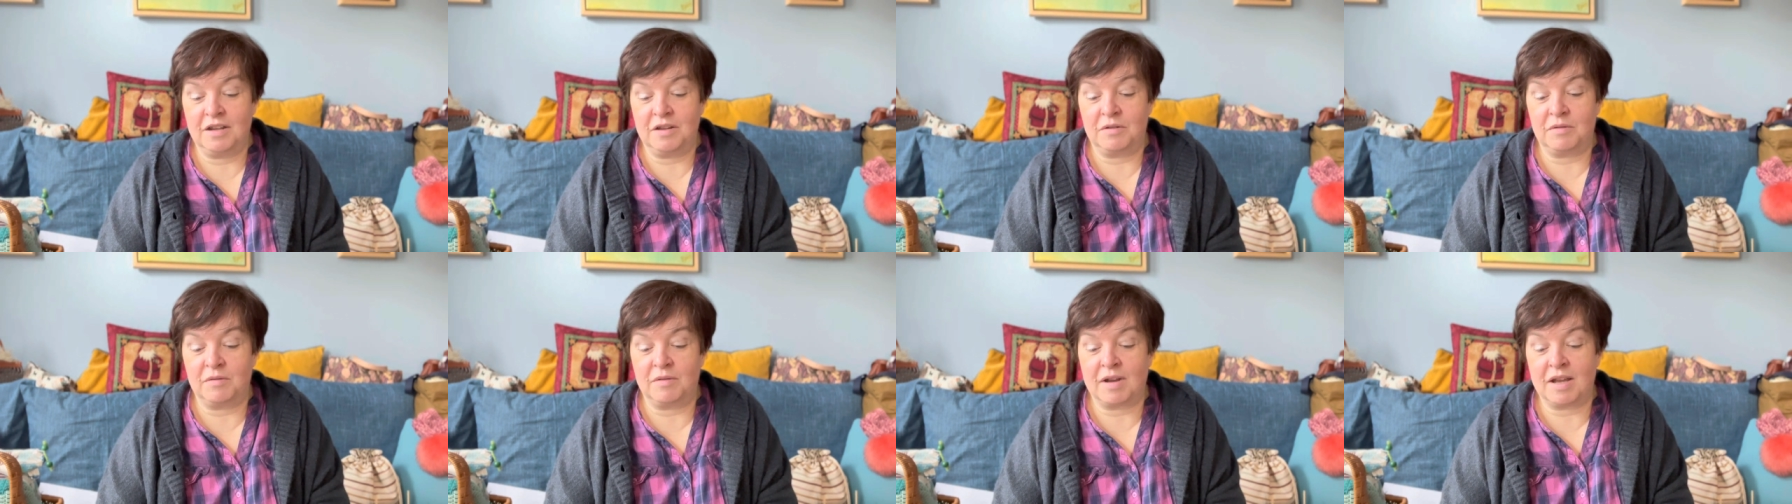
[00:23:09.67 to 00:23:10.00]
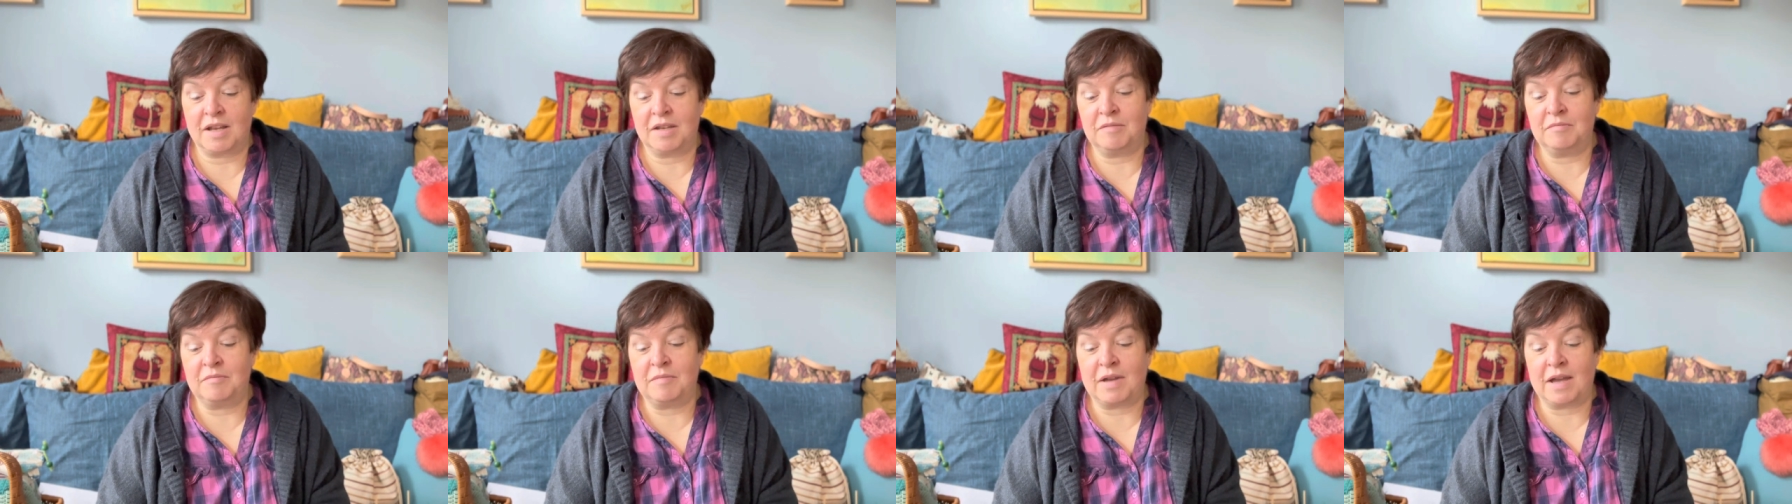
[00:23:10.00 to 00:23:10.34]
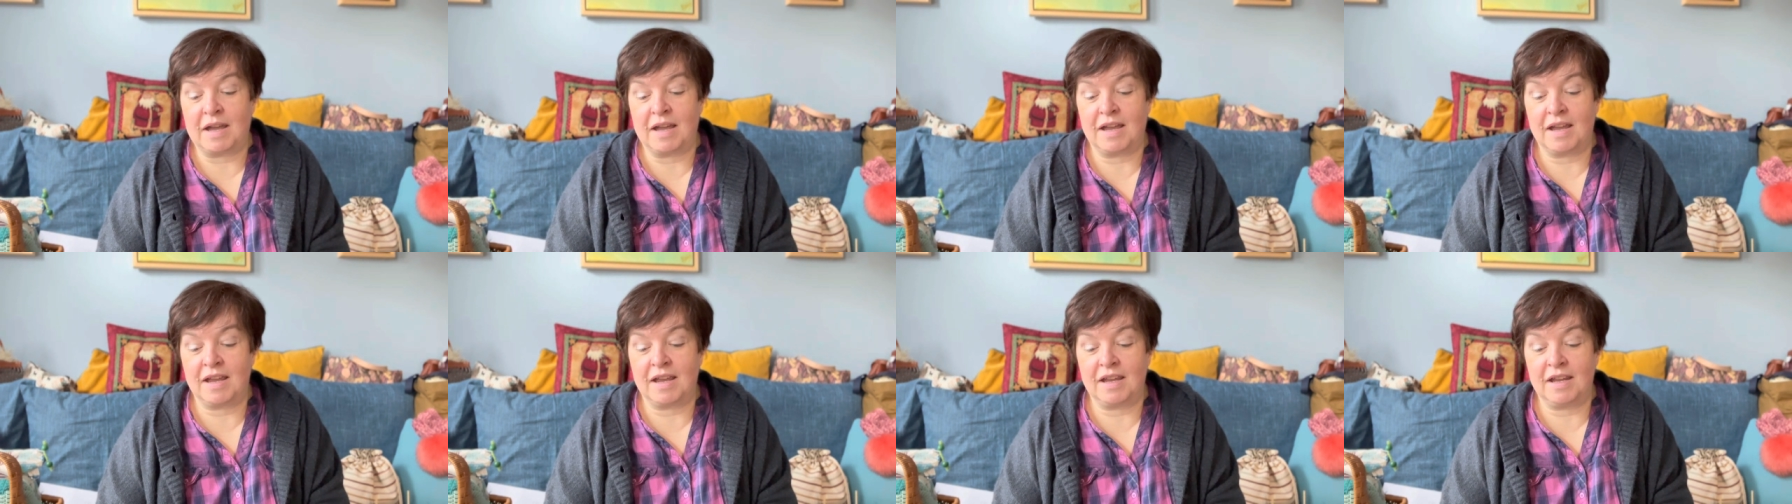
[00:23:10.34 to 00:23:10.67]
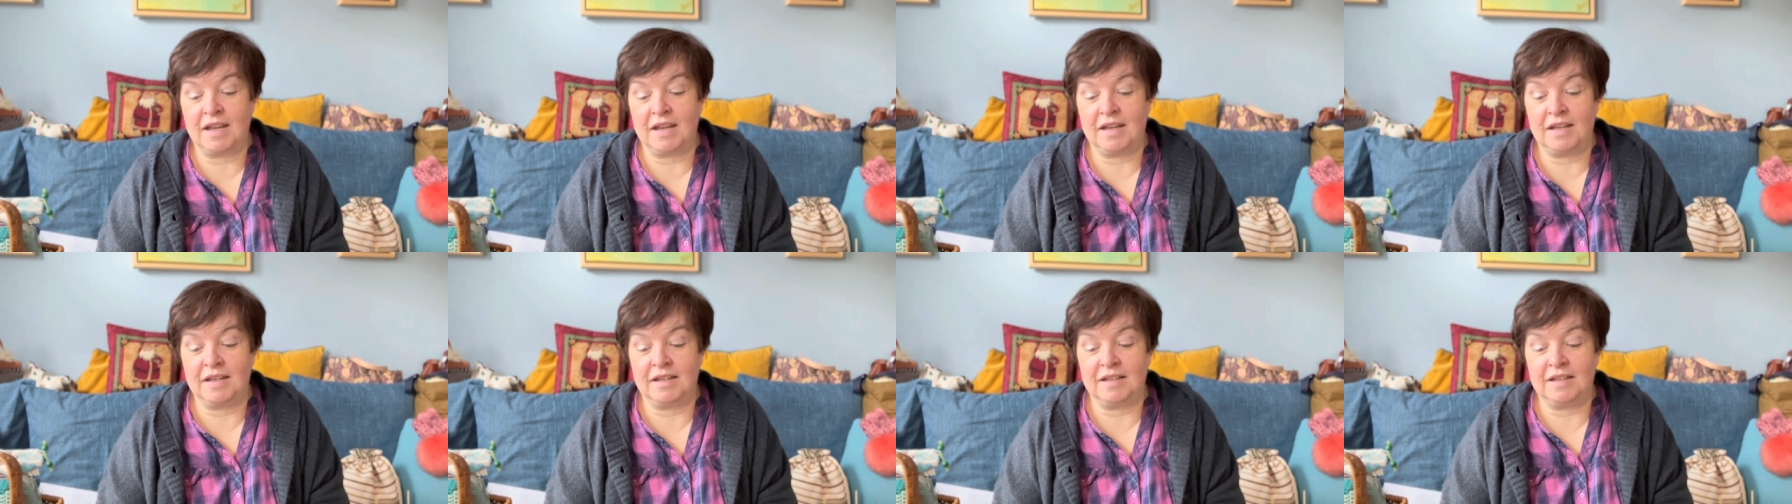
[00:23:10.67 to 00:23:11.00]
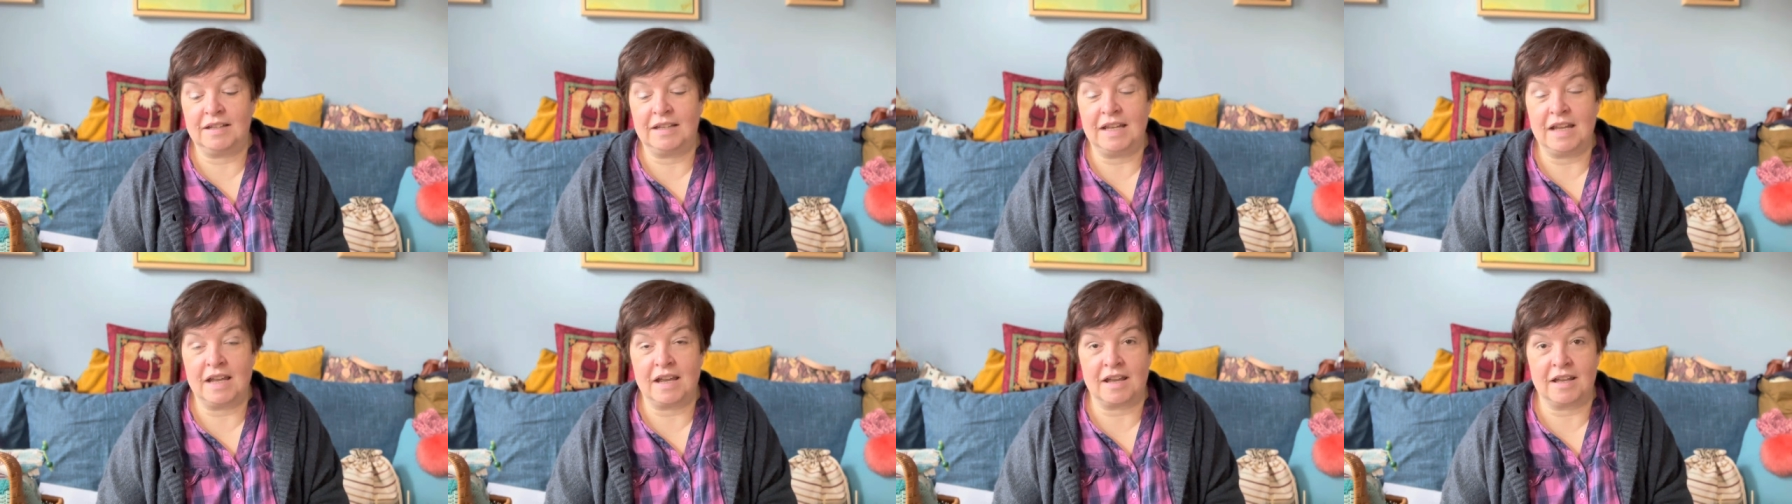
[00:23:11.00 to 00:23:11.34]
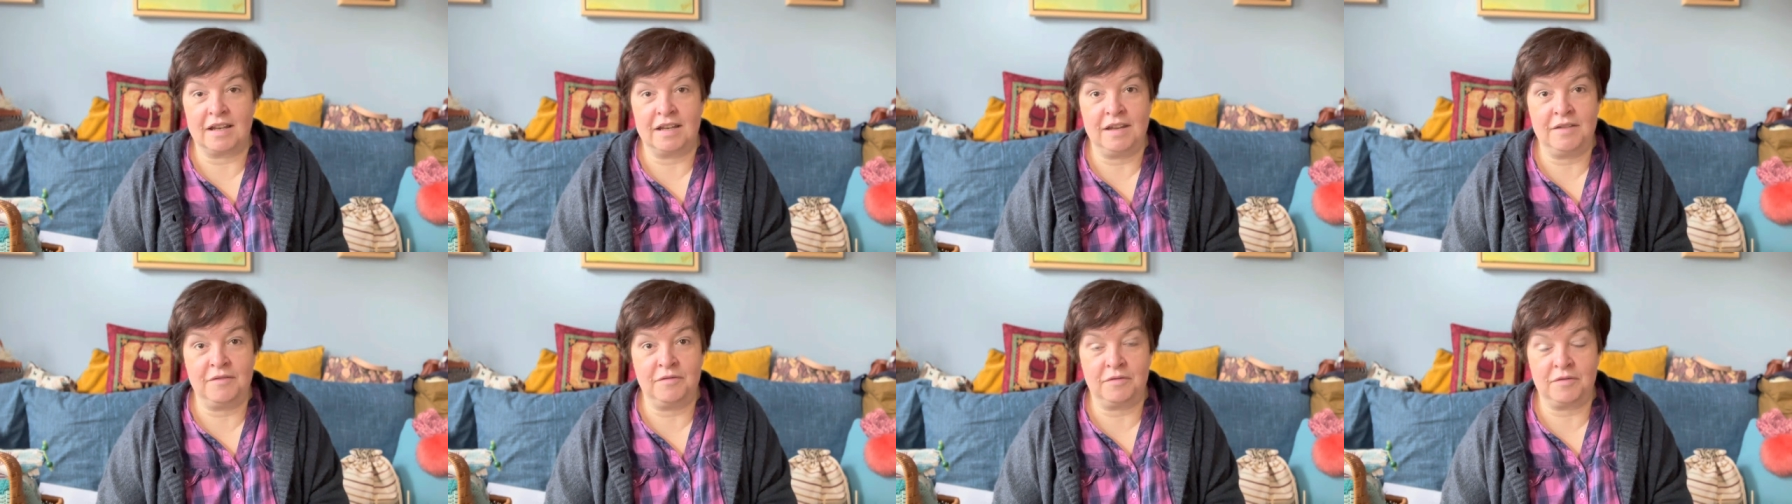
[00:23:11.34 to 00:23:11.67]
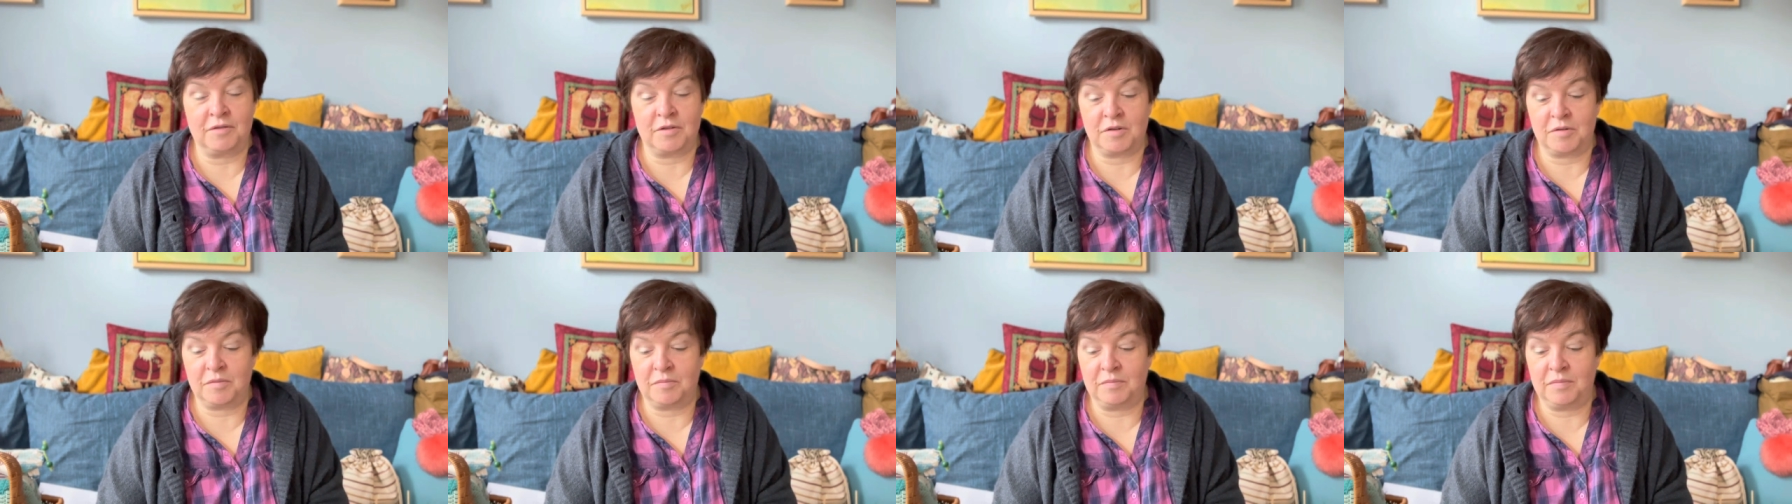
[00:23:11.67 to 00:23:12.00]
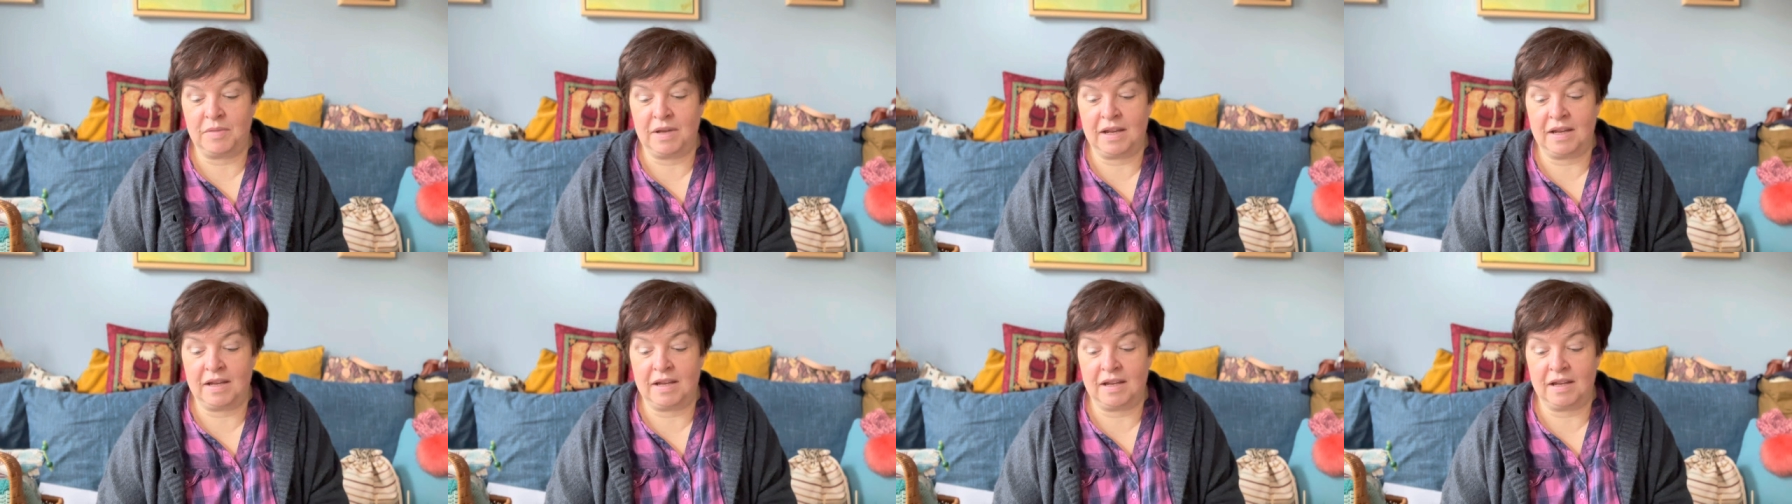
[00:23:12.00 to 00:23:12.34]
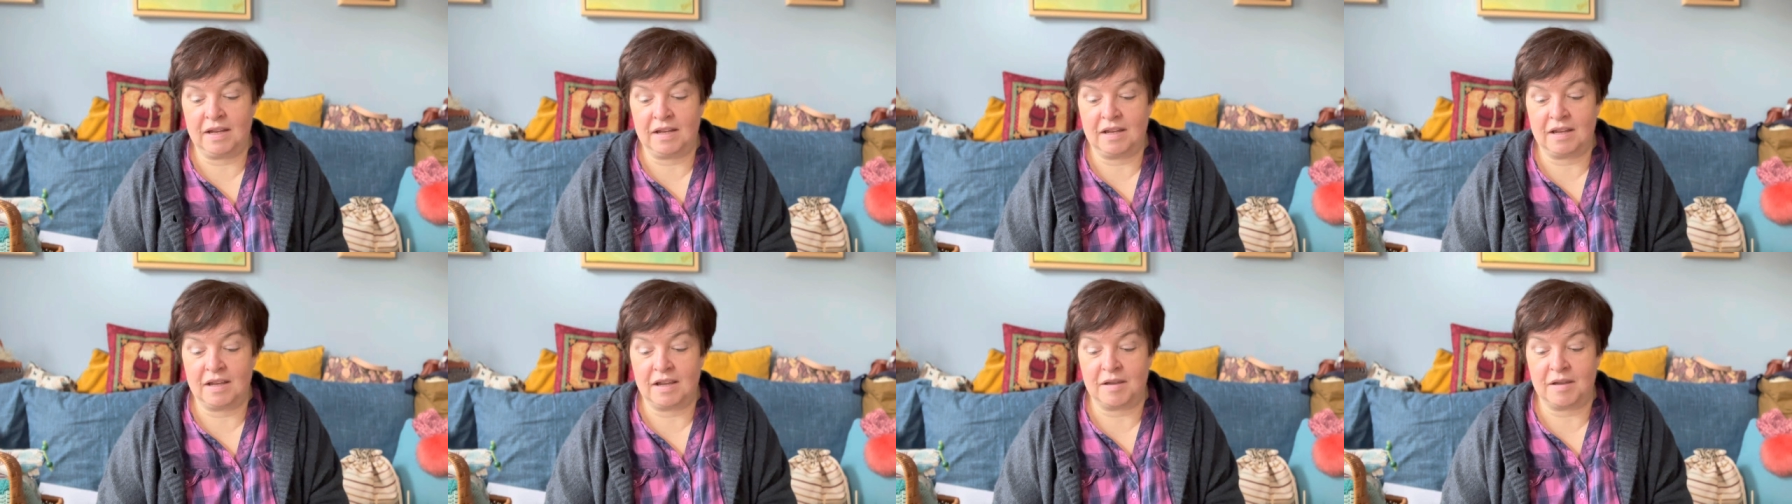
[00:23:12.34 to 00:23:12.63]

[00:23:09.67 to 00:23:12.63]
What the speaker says: run by Liani from Pick